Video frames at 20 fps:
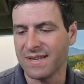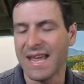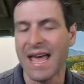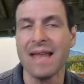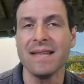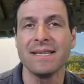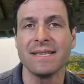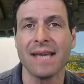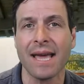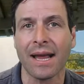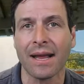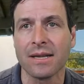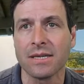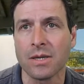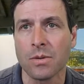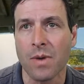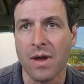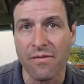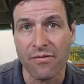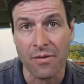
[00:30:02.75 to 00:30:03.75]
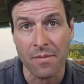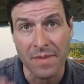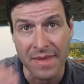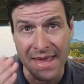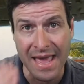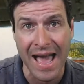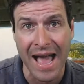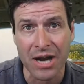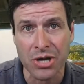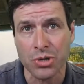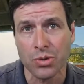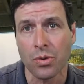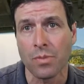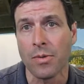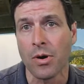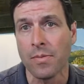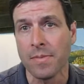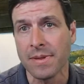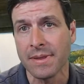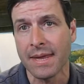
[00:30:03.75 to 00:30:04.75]
10 seconds away from the actual
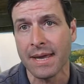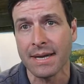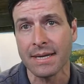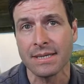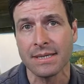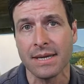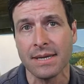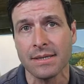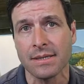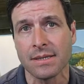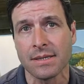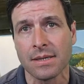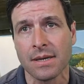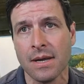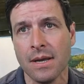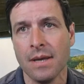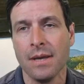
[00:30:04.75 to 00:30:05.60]
moment that exists.